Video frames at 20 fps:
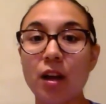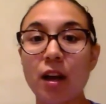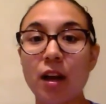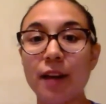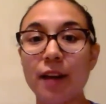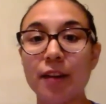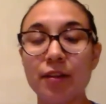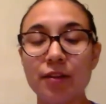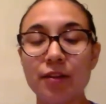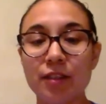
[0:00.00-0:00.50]

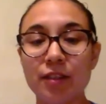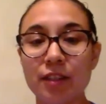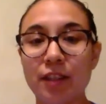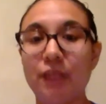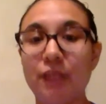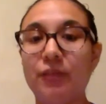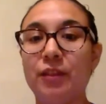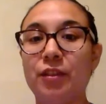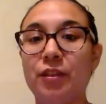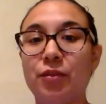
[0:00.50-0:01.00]
Another
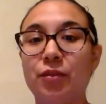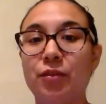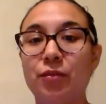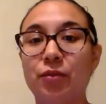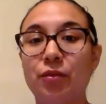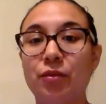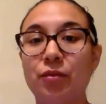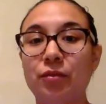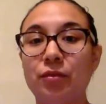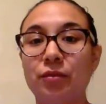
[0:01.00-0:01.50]
safety
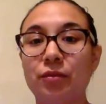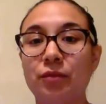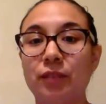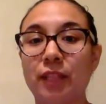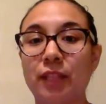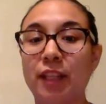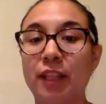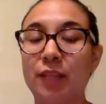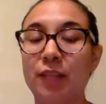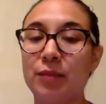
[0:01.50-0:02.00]
tool
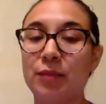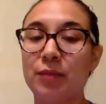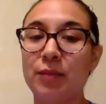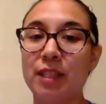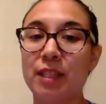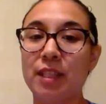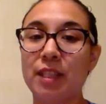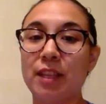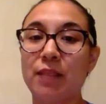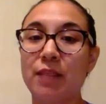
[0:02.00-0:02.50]
that keeps me
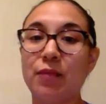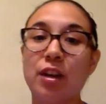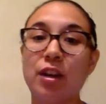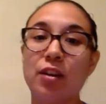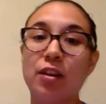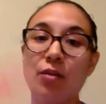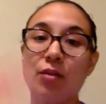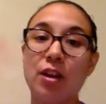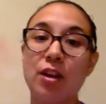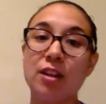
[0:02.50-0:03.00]
safe when I
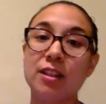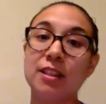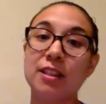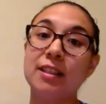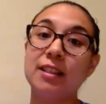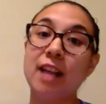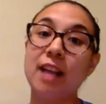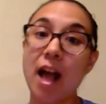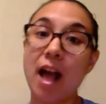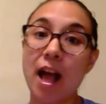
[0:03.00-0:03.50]
go
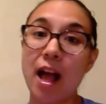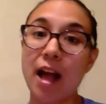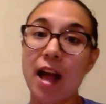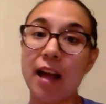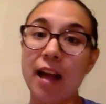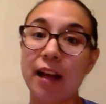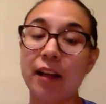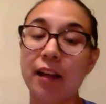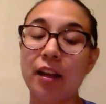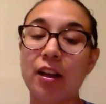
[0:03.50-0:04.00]

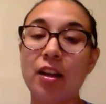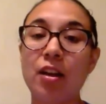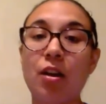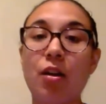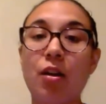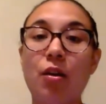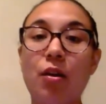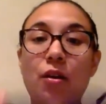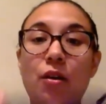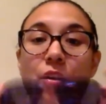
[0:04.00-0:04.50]
outside
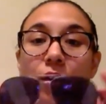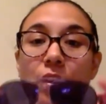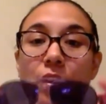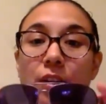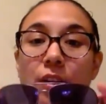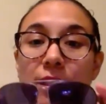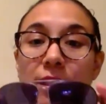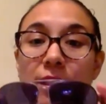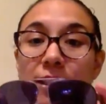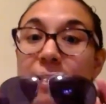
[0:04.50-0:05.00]

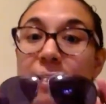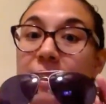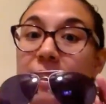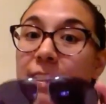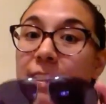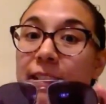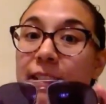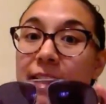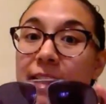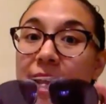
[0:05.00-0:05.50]
are
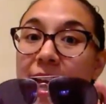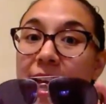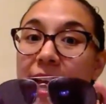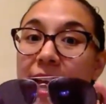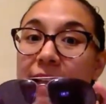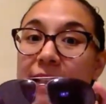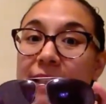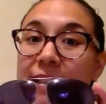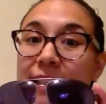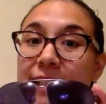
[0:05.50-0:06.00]

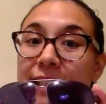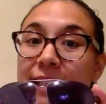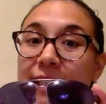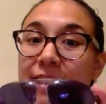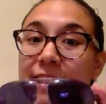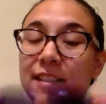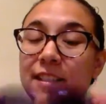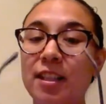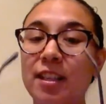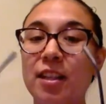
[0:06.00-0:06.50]

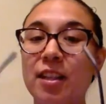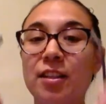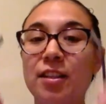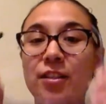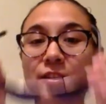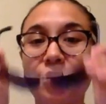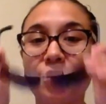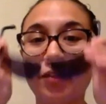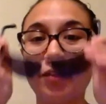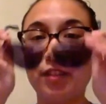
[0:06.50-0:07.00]
sunglasses.
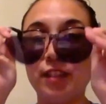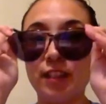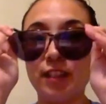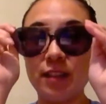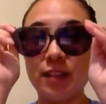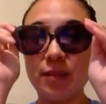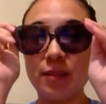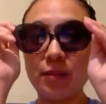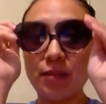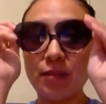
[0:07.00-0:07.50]
So this is
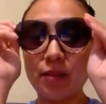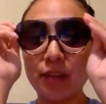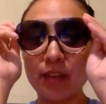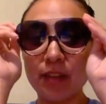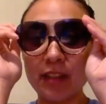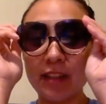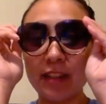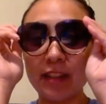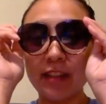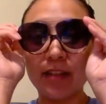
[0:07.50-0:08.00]
important
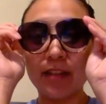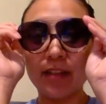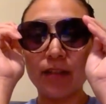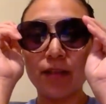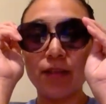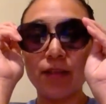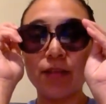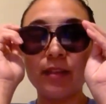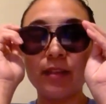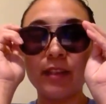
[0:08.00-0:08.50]
to
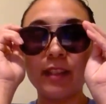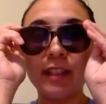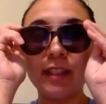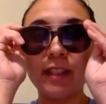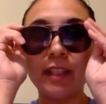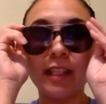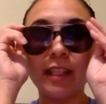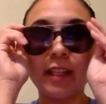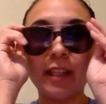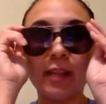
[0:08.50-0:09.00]
use to
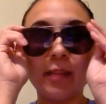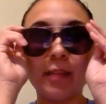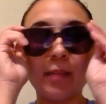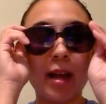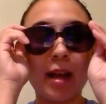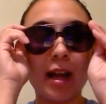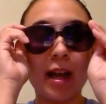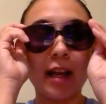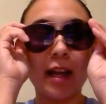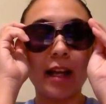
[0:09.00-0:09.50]
keep
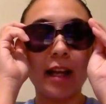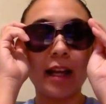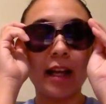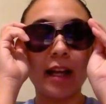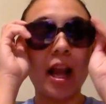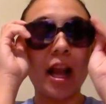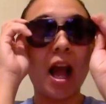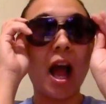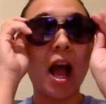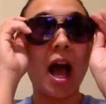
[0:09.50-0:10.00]
my
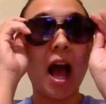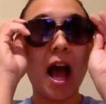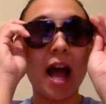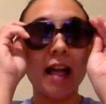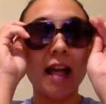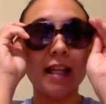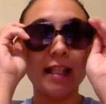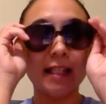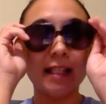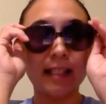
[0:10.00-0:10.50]

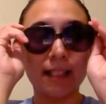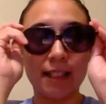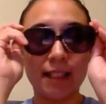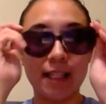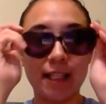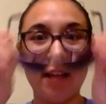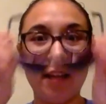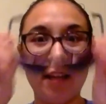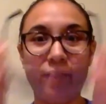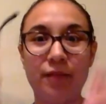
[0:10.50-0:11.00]
eyes
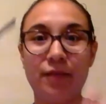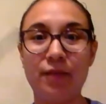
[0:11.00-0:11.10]
safe.